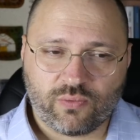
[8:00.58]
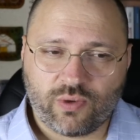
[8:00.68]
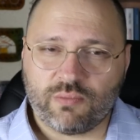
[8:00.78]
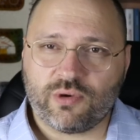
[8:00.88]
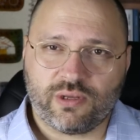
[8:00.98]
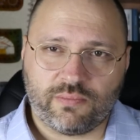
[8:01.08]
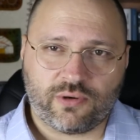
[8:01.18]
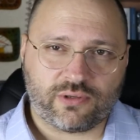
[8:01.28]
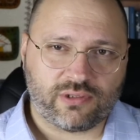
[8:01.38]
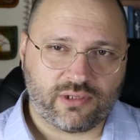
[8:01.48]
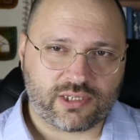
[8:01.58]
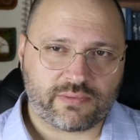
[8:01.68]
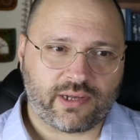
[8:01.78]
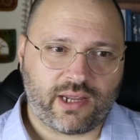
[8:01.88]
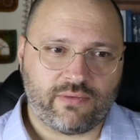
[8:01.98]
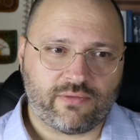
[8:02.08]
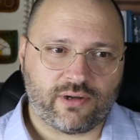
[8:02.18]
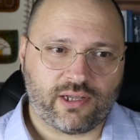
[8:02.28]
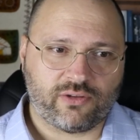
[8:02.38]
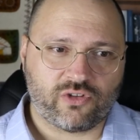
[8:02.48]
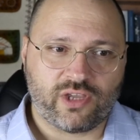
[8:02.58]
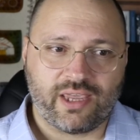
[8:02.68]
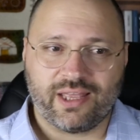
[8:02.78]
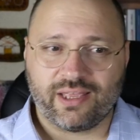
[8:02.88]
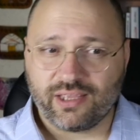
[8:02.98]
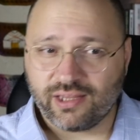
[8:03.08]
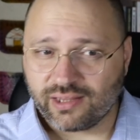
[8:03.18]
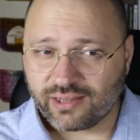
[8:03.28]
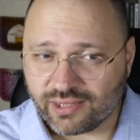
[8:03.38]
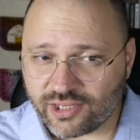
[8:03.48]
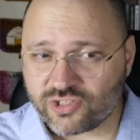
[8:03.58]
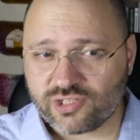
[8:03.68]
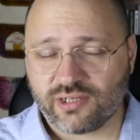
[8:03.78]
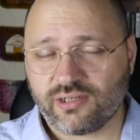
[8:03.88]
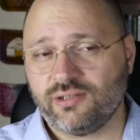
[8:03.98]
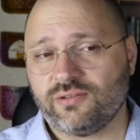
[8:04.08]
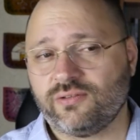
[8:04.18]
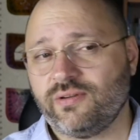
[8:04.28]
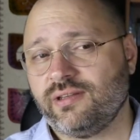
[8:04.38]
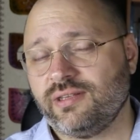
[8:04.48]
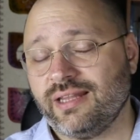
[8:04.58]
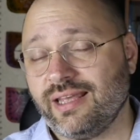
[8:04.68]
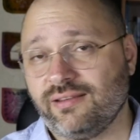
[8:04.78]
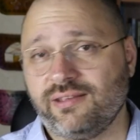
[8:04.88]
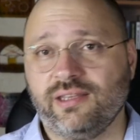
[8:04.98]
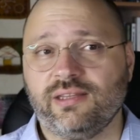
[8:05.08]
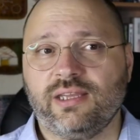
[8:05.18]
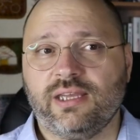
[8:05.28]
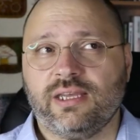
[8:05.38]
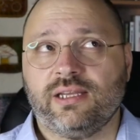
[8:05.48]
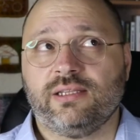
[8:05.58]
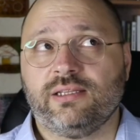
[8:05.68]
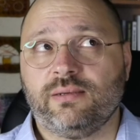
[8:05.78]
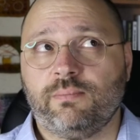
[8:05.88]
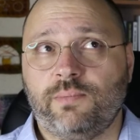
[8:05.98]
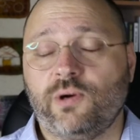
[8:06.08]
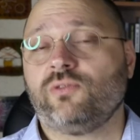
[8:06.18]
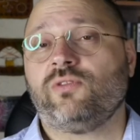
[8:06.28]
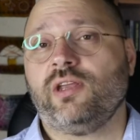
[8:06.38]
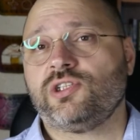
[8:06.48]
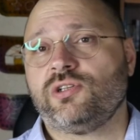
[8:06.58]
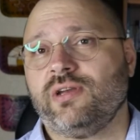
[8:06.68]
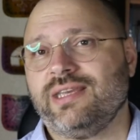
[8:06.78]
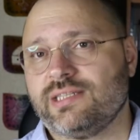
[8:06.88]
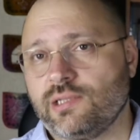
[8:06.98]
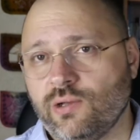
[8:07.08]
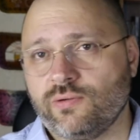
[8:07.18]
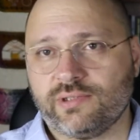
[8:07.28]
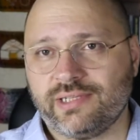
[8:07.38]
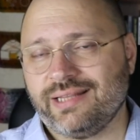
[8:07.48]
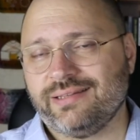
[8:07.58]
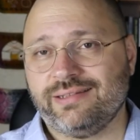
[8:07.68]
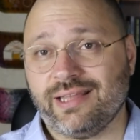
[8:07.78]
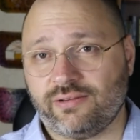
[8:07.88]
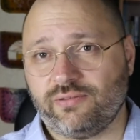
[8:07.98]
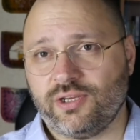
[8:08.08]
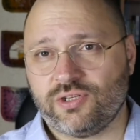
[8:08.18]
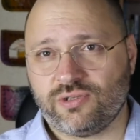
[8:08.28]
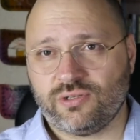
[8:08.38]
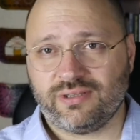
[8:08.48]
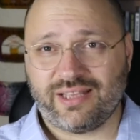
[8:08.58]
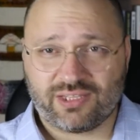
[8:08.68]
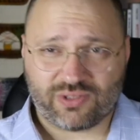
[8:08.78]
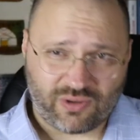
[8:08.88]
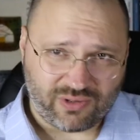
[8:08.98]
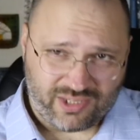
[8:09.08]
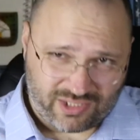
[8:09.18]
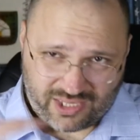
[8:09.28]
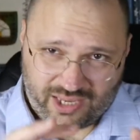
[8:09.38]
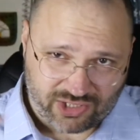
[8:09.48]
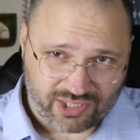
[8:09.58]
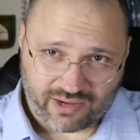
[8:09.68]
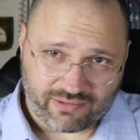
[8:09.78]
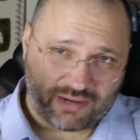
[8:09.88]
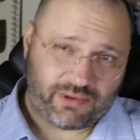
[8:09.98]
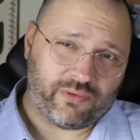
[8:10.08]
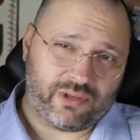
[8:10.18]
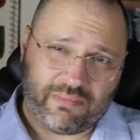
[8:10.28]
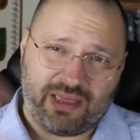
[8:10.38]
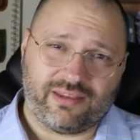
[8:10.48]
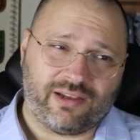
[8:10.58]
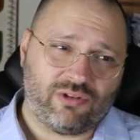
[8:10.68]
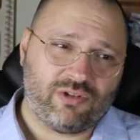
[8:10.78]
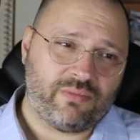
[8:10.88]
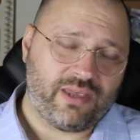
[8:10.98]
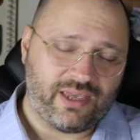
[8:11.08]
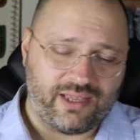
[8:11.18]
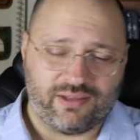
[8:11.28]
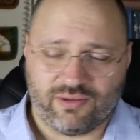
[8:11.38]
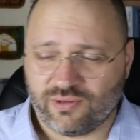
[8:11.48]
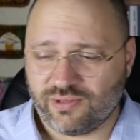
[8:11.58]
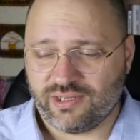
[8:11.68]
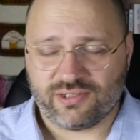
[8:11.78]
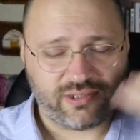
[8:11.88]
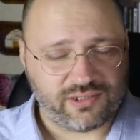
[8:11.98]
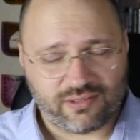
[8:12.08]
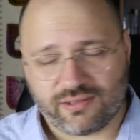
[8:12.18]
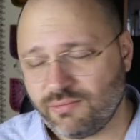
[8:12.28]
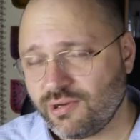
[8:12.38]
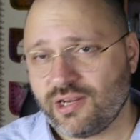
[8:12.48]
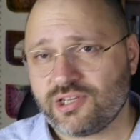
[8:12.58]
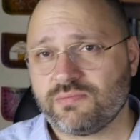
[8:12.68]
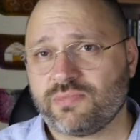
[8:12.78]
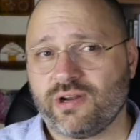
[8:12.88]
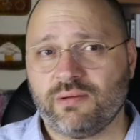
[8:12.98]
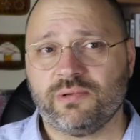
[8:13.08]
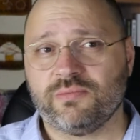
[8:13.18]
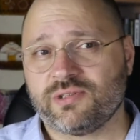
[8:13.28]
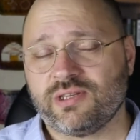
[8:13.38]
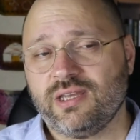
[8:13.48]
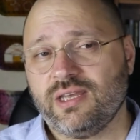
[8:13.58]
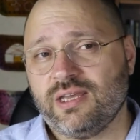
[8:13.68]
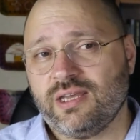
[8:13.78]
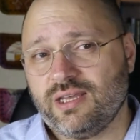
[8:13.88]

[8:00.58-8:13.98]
also one more important aspect I forgot to say, in this year, in 2019, the birth ratio is lower than the death ratio. That's all these things now coming with the bad economy and all these uh, immigration problems.